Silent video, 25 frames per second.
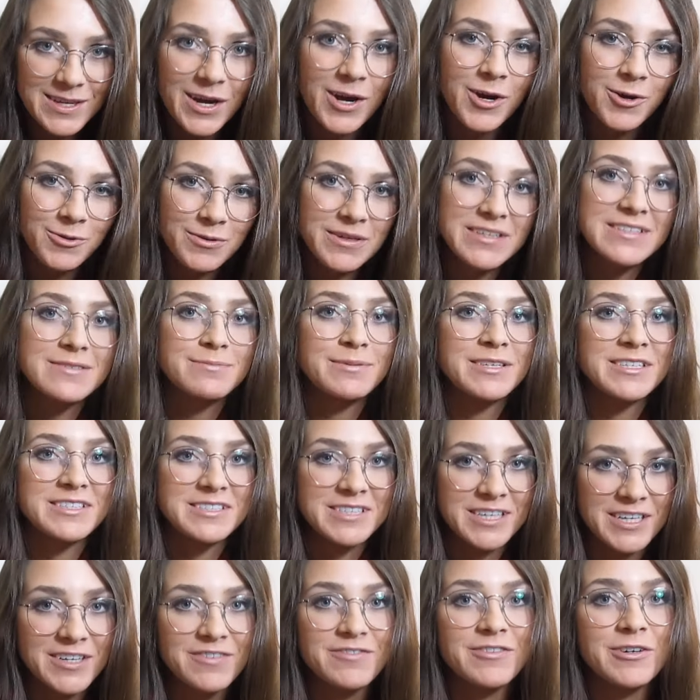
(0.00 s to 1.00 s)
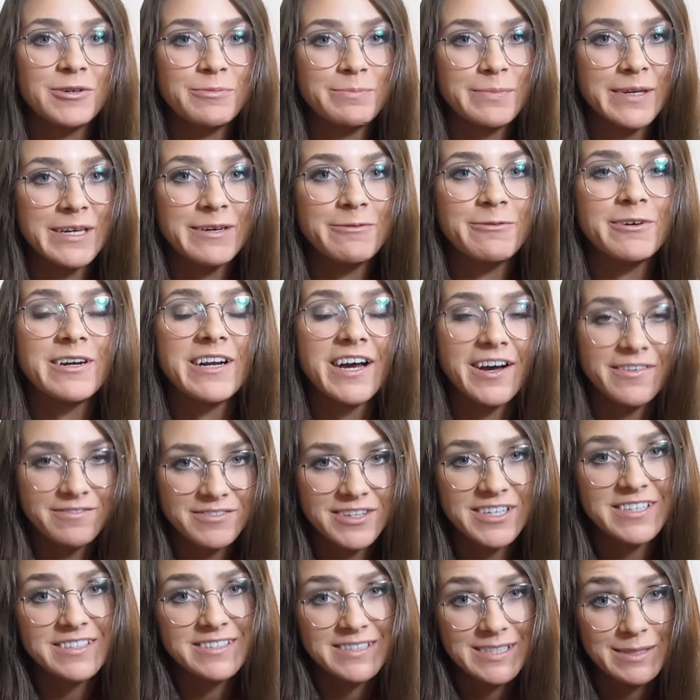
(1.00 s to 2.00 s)
always been tough on me when I've
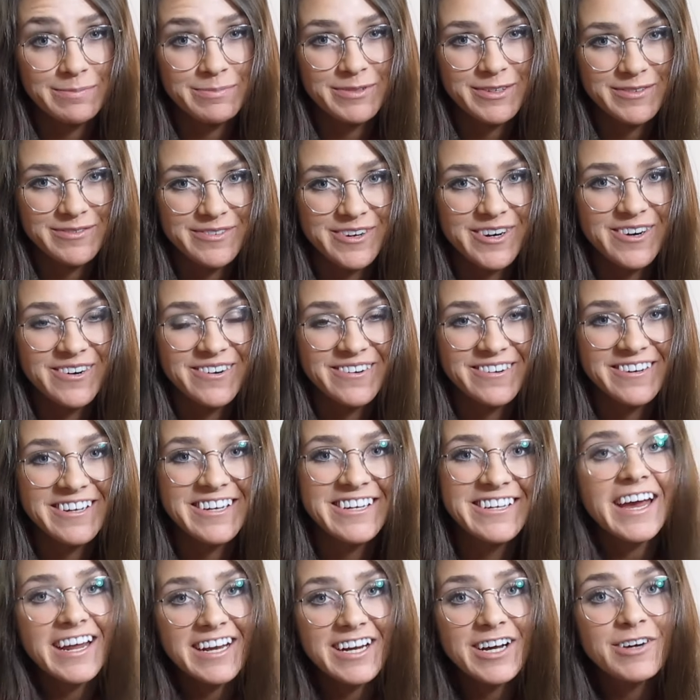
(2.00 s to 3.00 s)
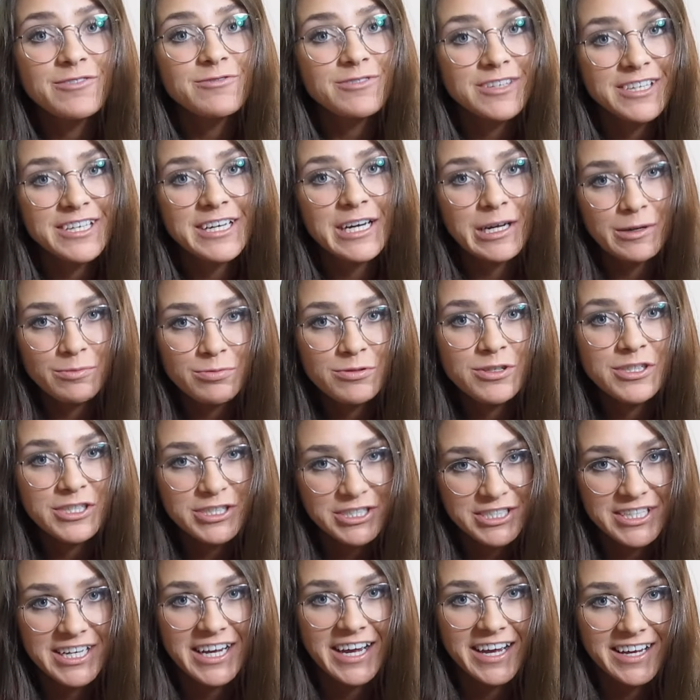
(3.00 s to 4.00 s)
done something wrong, and I really
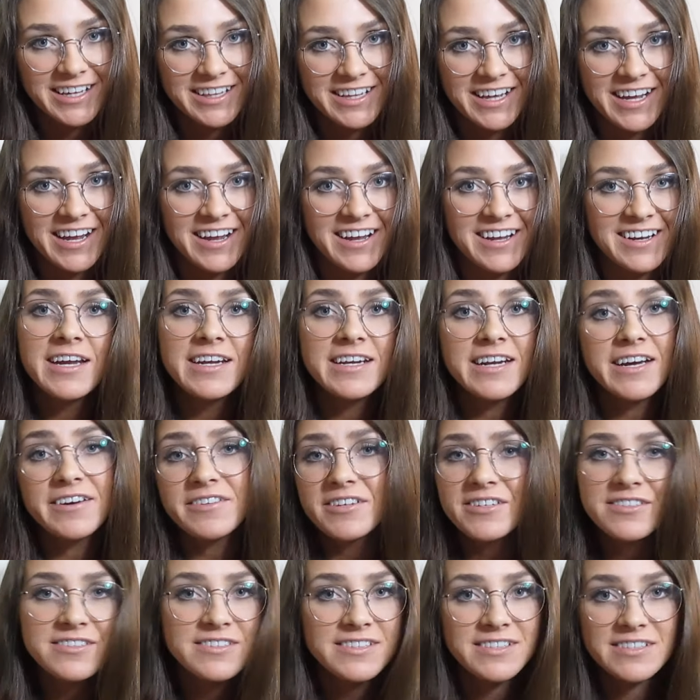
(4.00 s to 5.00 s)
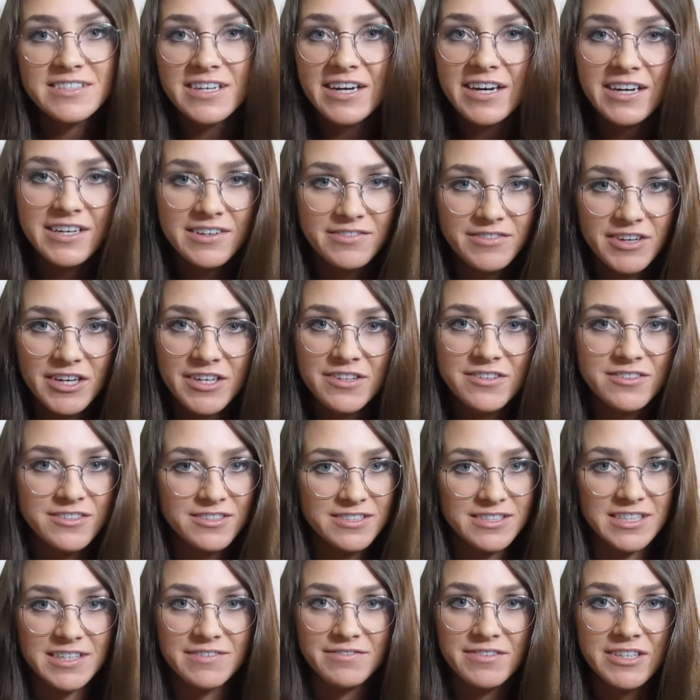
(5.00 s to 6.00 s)
appreciate that. Now, there's a ton of other
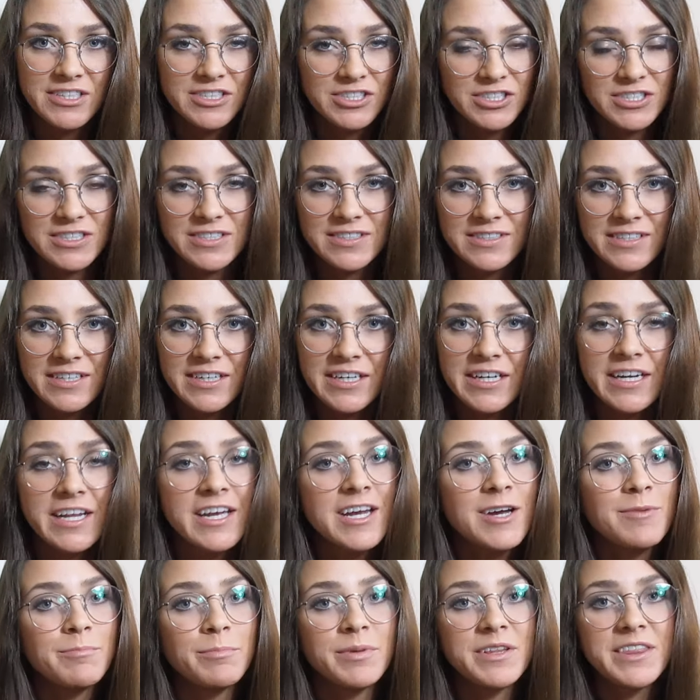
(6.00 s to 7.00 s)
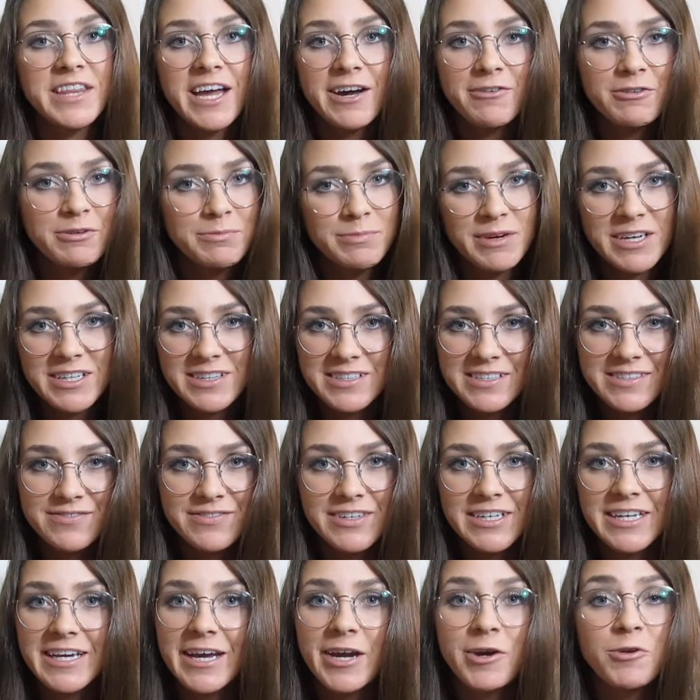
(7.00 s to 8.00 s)
stuff that she's done, but that would make this
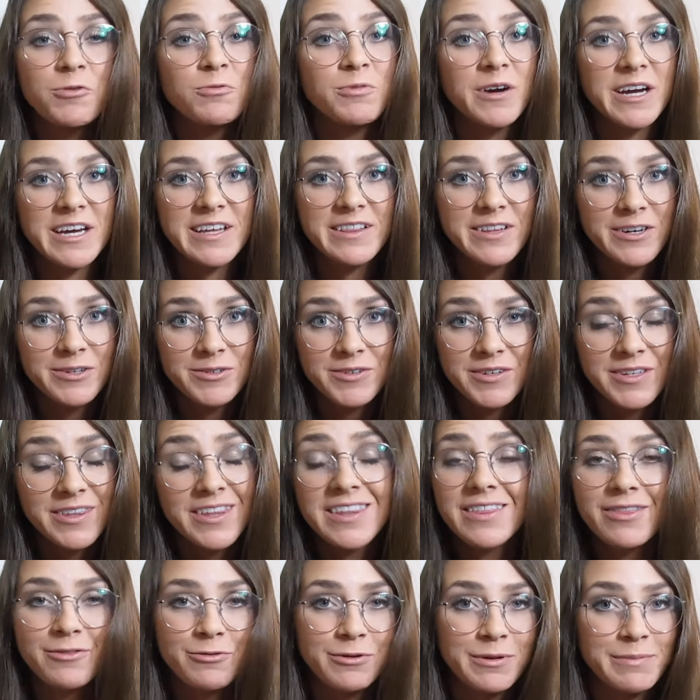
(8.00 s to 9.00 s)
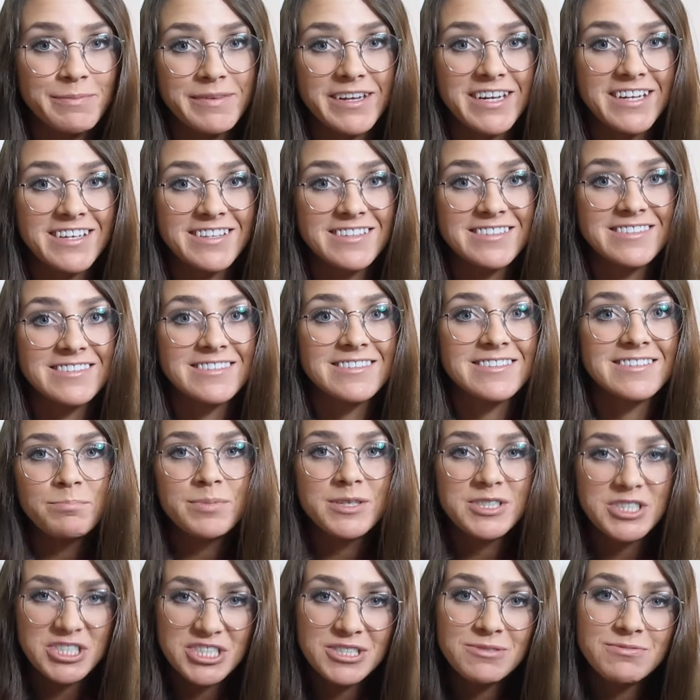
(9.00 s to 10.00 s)
video way longer than 3 minutes.
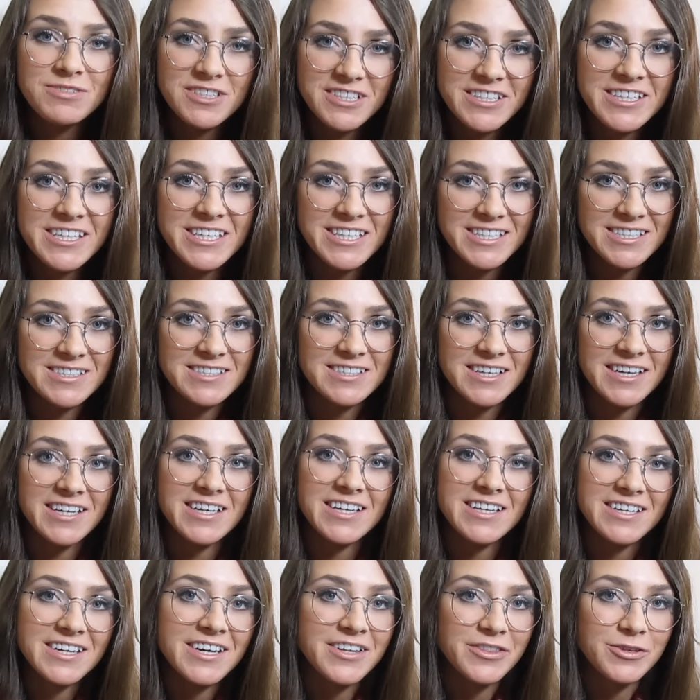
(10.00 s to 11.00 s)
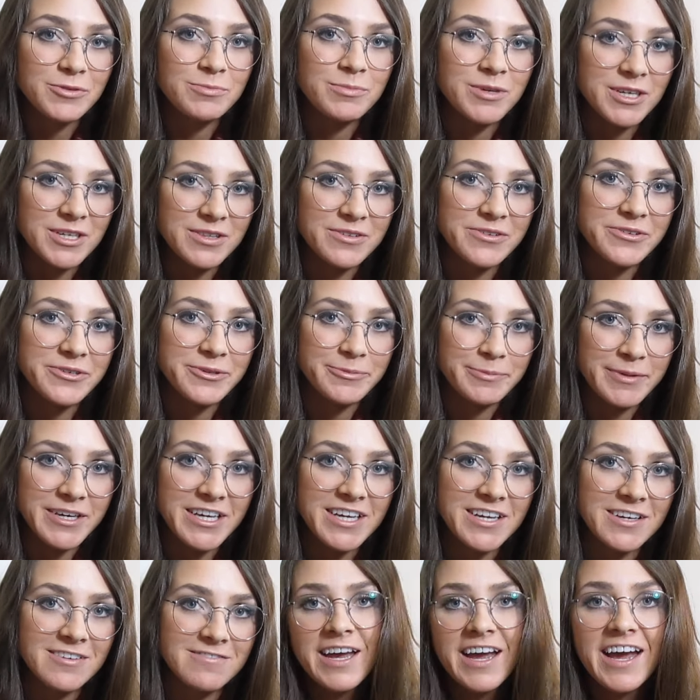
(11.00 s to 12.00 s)
But she really is like another mother to me.
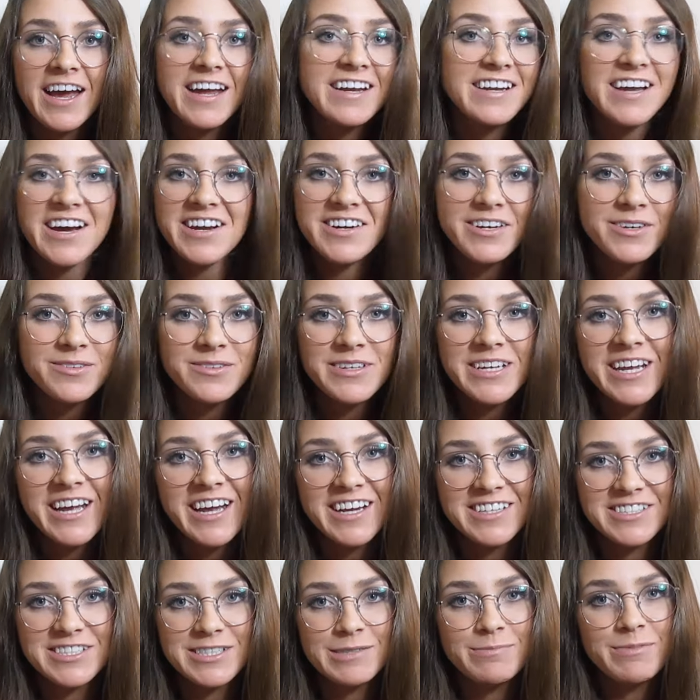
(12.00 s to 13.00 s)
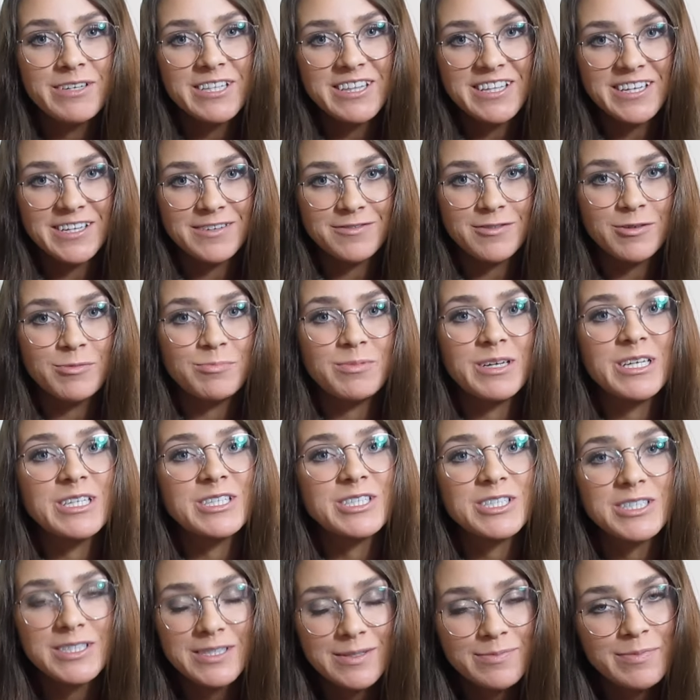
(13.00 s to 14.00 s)
And not only has she been there for me,
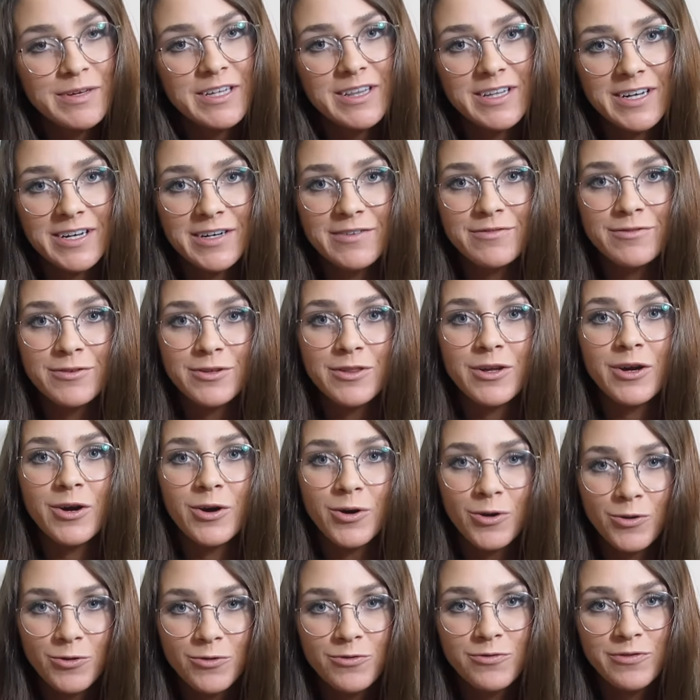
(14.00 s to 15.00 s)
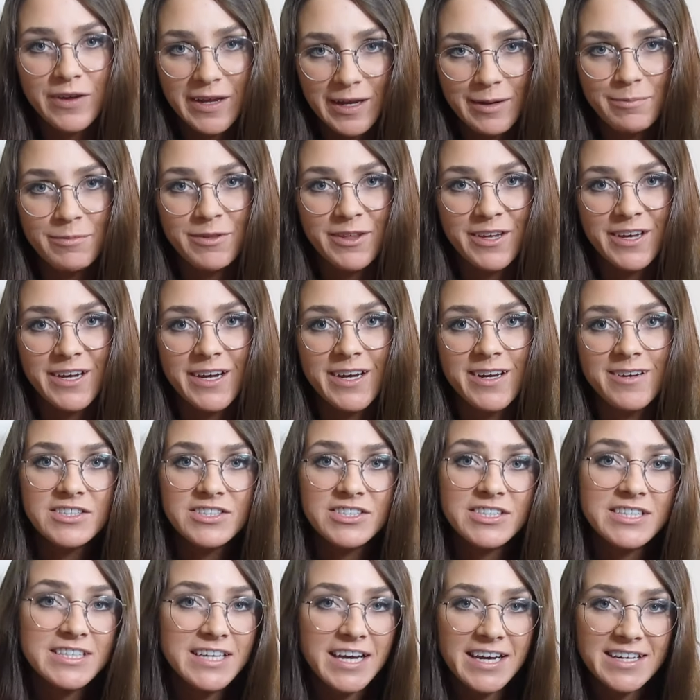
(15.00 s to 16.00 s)
she's been there for the whole family.
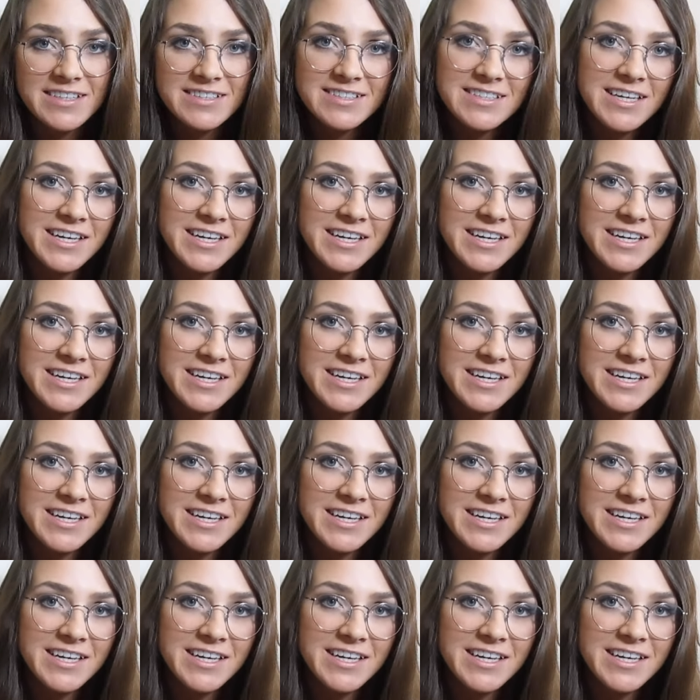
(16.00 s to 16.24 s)
She takes